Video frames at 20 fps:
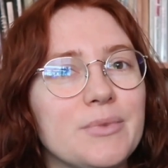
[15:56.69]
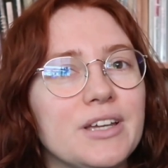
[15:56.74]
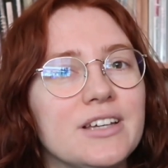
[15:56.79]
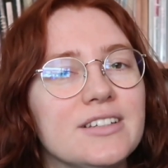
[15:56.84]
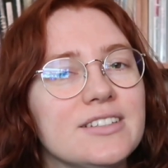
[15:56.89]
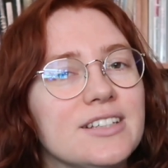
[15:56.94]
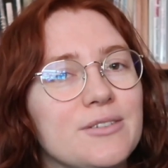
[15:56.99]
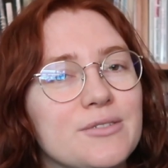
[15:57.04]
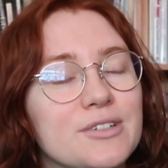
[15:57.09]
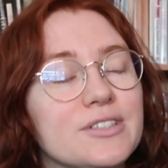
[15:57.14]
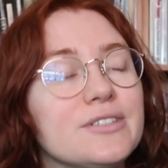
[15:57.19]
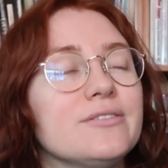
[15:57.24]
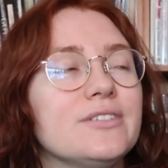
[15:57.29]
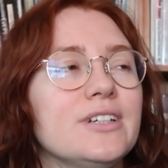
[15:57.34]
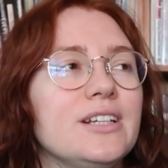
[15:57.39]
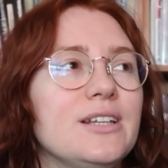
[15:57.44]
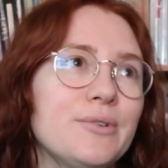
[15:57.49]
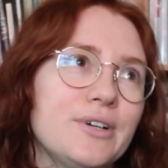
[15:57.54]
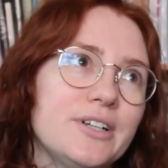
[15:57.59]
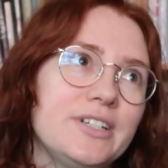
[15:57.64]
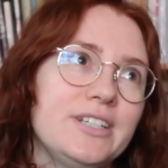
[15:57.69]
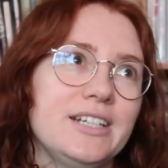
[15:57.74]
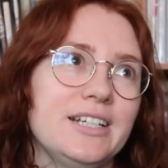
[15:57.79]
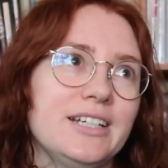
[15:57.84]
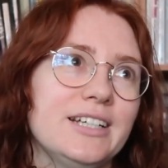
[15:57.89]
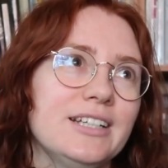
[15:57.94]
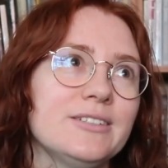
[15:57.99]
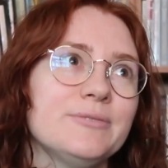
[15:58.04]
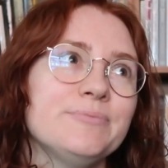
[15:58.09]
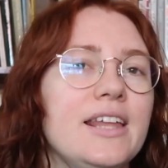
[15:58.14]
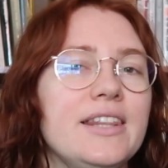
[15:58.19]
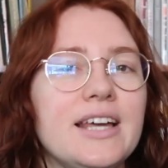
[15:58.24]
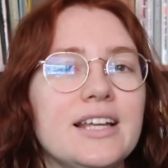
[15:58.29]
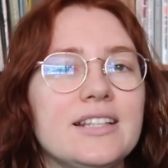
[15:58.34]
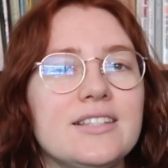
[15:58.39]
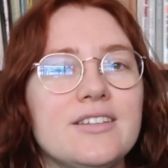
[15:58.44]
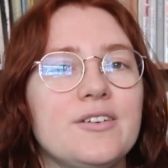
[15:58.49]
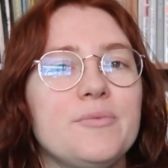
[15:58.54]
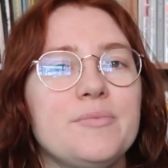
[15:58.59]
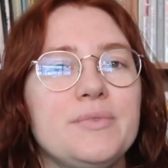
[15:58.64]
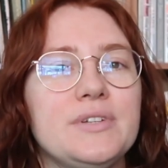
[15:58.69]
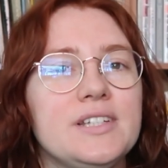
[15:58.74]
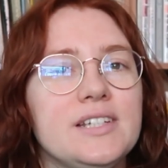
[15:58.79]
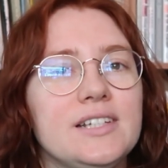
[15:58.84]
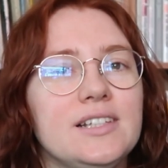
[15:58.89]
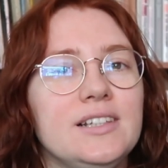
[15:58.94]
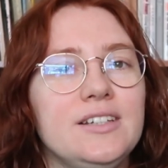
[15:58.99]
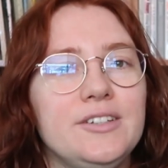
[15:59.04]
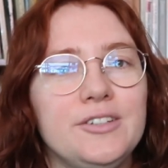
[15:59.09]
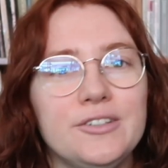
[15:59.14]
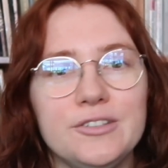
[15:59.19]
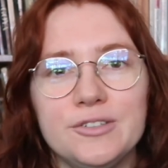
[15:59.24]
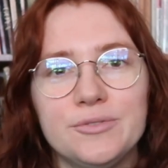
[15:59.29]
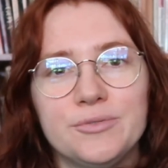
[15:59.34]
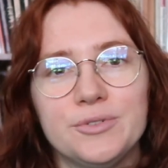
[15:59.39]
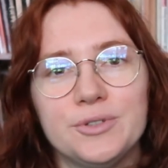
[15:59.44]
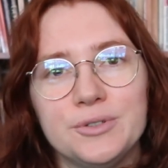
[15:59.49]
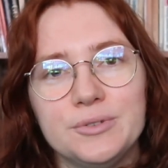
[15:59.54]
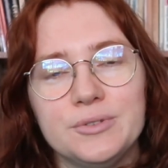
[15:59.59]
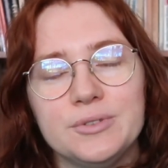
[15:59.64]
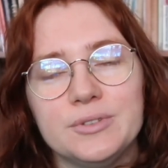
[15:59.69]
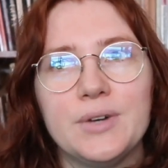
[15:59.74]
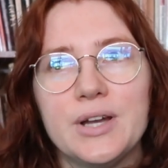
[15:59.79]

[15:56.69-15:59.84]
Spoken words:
because I wasn't really watching it. And that's not a particularly useful